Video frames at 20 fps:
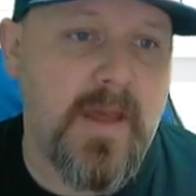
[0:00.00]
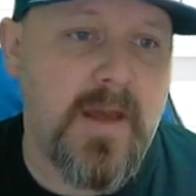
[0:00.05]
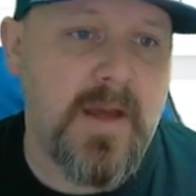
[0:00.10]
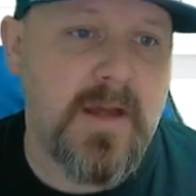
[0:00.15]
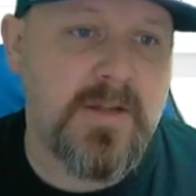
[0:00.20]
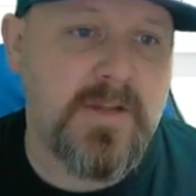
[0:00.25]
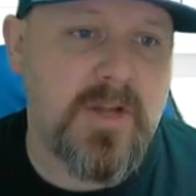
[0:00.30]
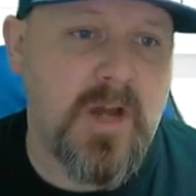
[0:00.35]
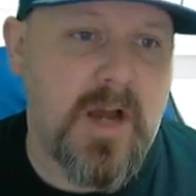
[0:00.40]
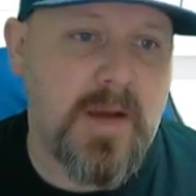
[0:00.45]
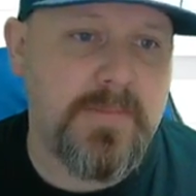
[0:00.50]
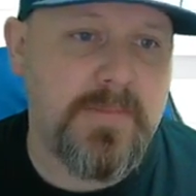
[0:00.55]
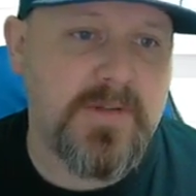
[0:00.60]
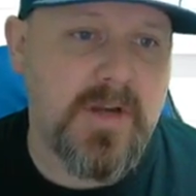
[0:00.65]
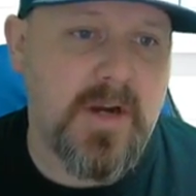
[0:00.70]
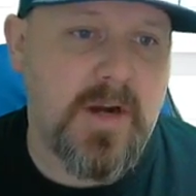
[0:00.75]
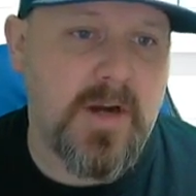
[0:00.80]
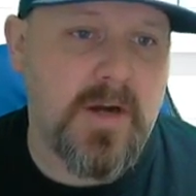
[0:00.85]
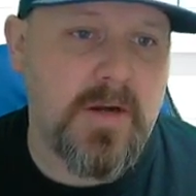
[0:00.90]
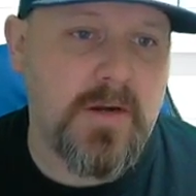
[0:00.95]
a Topps
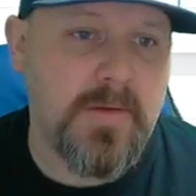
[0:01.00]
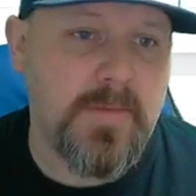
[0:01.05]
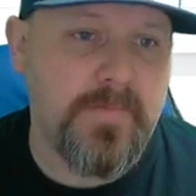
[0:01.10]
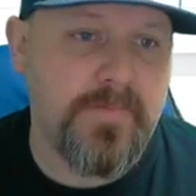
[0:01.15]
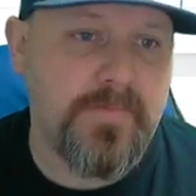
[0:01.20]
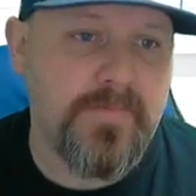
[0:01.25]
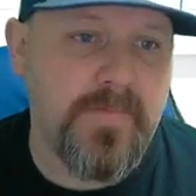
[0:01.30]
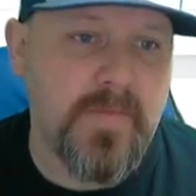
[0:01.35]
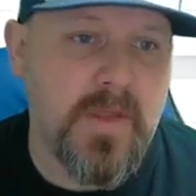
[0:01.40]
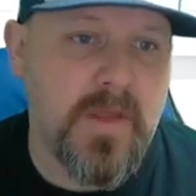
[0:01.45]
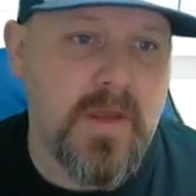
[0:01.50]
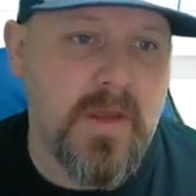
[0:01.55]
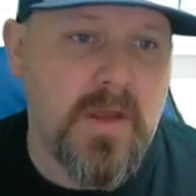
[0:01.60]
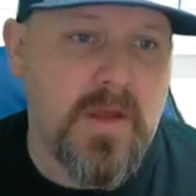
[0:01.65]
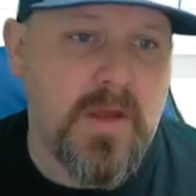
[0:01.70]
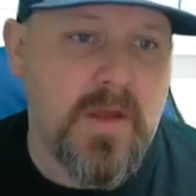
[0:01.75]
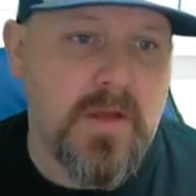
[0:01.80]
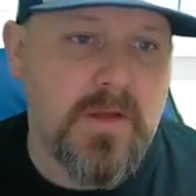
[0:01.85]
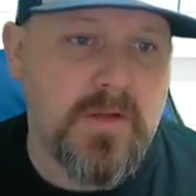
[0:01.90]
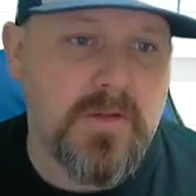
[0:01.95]
card.
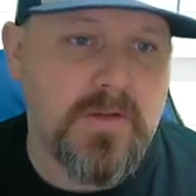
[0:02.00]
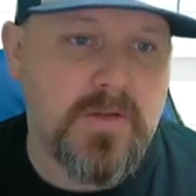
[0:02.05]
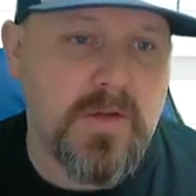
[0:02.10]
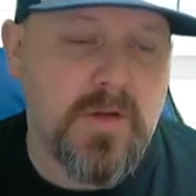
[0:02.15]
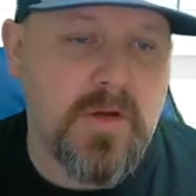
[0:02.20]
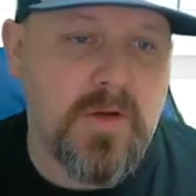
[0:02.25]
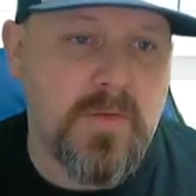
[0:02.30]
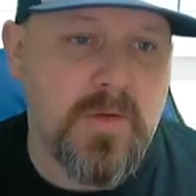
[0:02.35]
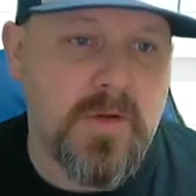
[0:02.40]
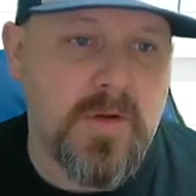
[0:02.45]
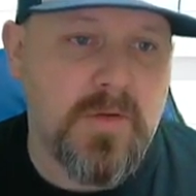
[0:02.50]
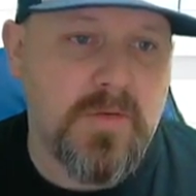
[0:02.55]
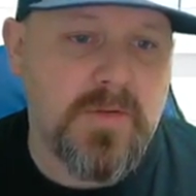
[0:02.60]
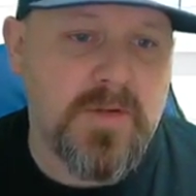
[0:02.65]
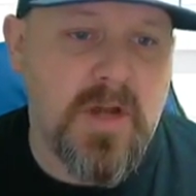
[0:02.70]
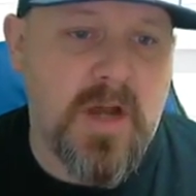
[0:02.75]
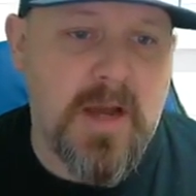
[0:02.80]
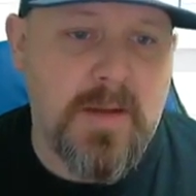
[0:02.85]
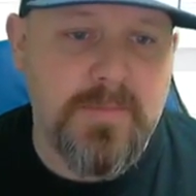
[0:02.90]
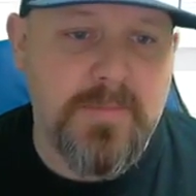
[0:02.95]
So we go
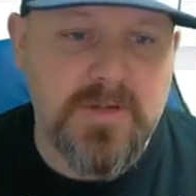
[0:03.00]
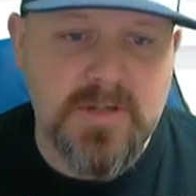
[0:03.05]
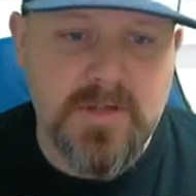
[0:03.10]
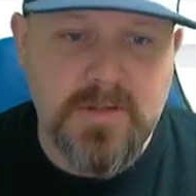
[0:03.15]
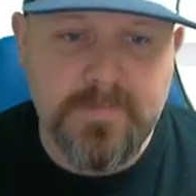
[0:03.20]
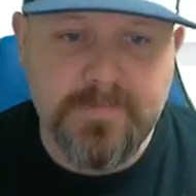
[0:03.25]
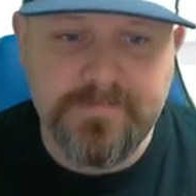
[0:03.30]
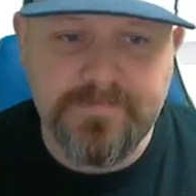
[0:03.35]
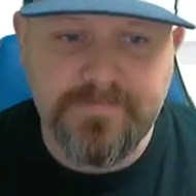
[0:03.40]
Topps,